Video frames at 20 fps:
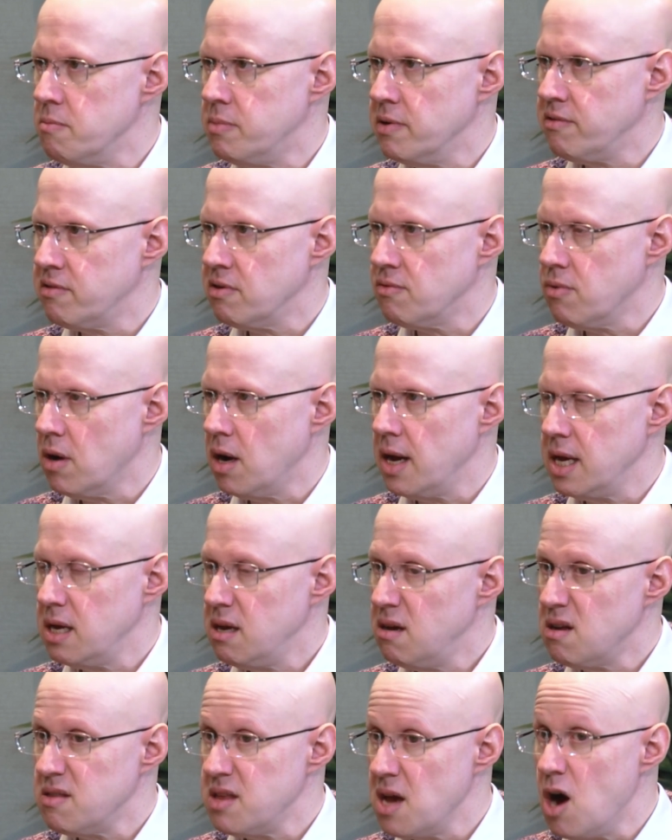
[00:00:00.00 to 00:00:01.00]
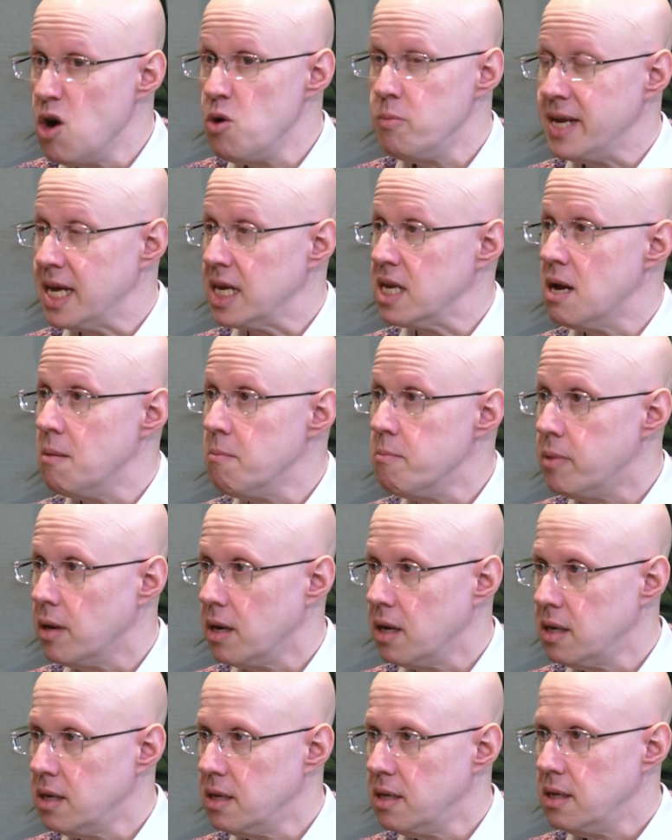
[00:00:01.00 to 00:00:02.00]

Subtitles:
But to write, you know, the opening number